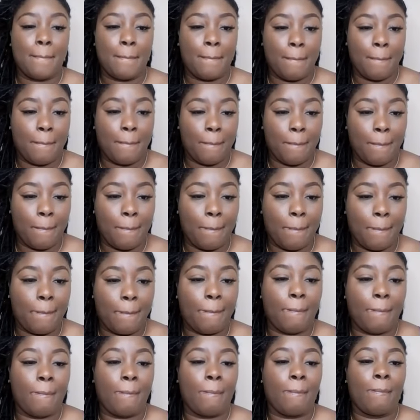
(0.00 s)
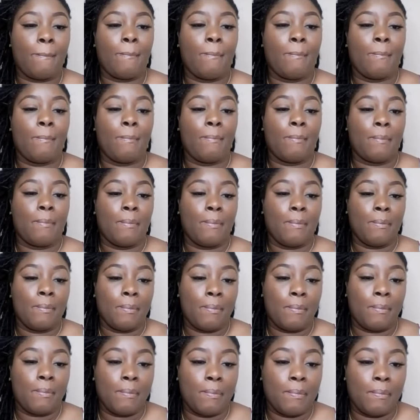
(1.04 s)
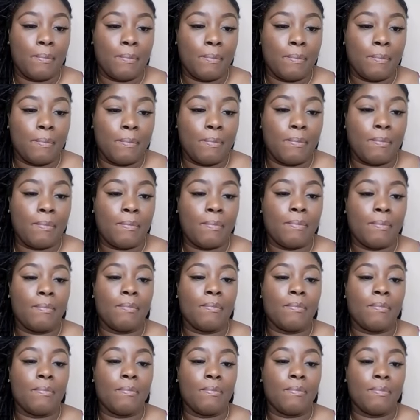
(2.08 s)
(not speaking)